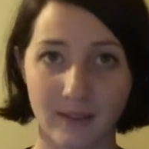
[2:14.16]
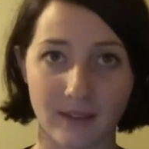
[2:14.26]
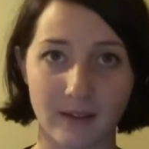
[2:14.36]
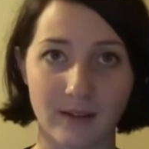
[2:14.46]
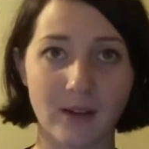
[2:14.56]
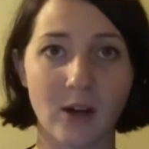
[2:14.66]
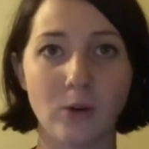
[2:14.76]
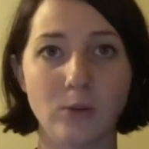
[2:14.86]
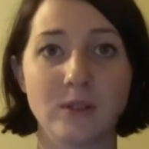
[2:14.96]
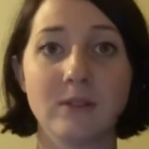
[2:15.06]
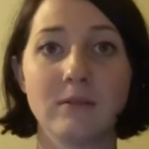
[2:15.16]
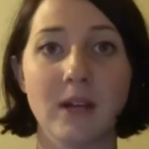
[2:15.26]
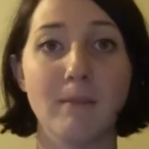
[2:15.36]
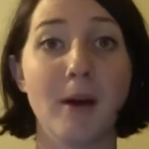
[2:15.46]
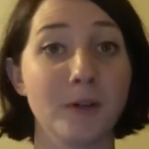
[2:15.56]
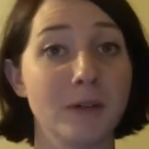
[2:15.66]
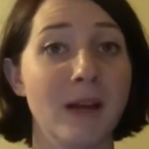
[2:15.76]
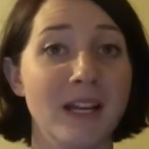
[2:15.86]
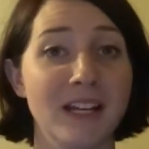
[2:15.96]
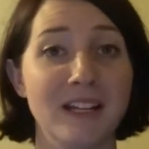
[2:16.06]
the gold
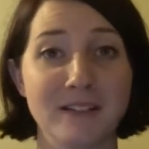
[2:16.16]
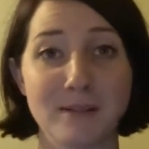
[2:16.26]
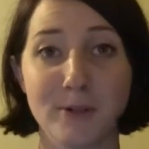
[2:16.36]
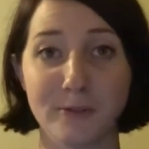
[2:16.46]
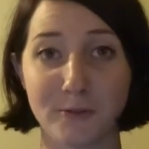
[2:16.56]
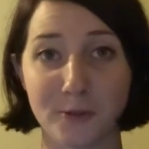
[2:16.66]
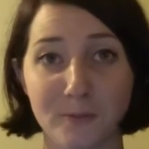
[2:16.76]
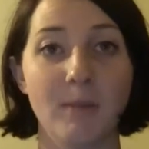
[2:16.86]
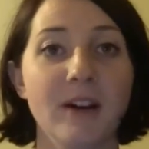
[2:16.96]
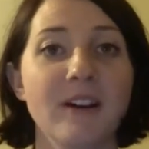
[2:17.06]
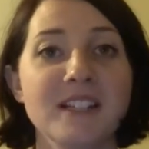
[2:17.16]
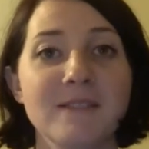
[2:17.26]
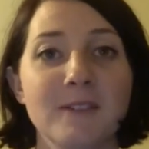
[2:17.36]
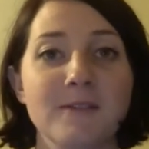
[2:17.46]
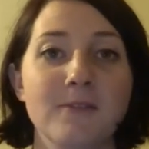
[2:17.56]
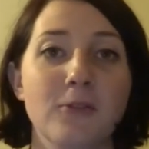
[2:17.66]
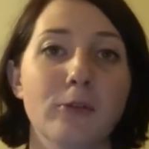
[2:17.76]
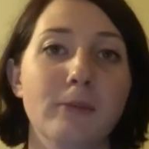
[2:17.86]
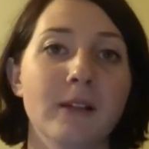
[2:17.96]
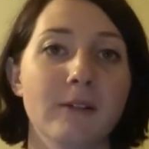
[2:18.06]
amalgamated in its pure form. By
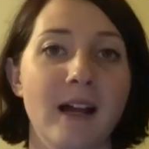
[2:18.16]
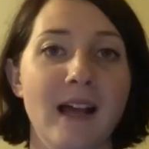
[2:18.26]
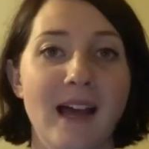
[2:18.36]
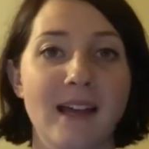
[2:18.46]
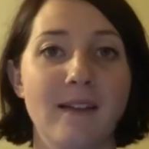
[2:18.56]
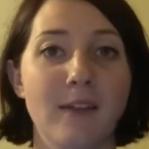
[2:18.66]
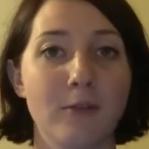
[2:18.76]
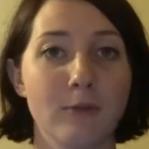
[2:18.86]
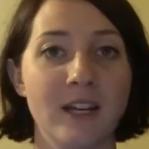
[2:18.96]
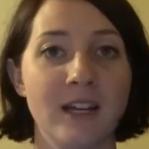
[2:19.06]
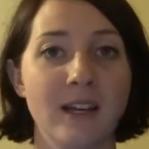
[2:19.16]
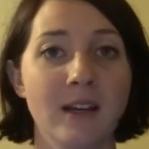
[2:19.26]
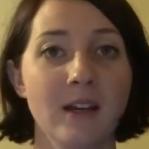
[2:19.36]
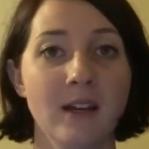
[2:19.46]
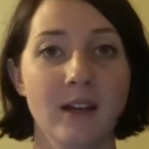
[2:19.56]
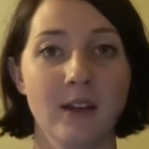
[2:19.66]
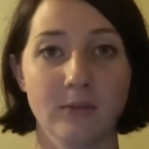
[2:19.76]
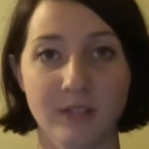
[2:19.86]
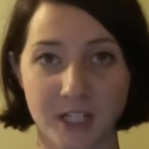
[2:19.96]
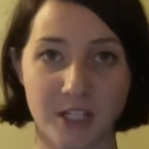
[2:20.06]
1954, Ballarat had three
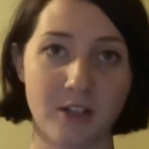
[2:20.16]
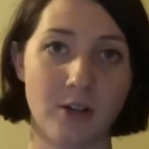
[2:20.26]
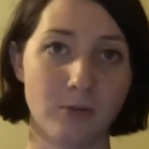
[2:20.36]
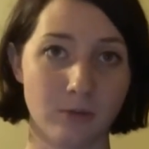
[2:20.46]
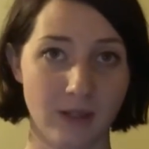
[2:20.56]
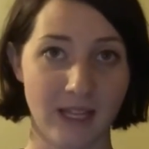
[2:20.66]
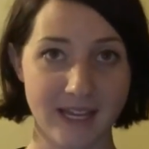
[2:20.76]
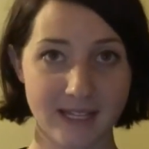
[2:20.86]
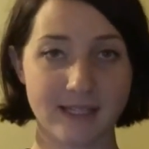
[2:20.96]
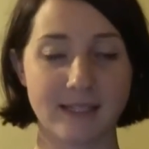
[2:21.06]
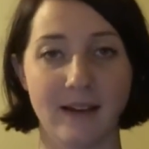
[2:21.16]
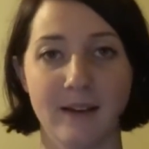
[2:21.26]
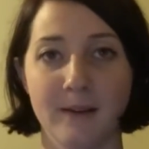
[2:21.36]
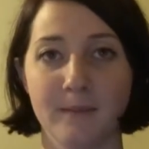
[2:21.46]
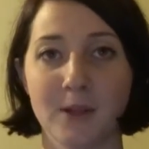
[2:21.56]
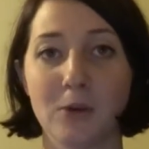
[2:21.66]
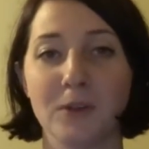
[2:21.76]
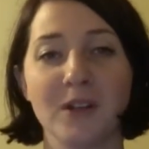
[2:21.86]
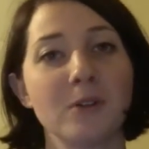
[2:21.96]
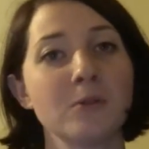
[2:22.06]
rich gold leads
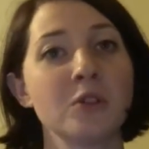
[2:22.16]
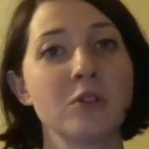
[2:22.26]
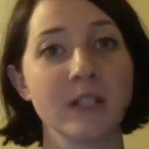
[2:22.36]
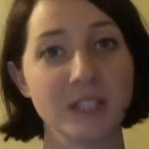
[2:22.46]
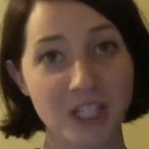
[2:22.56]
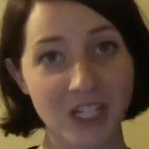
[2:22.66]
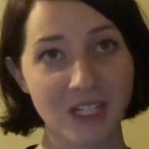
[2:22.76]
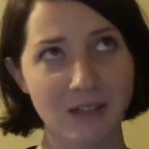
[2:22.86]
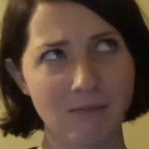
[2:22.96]
called the Golden Trilogy.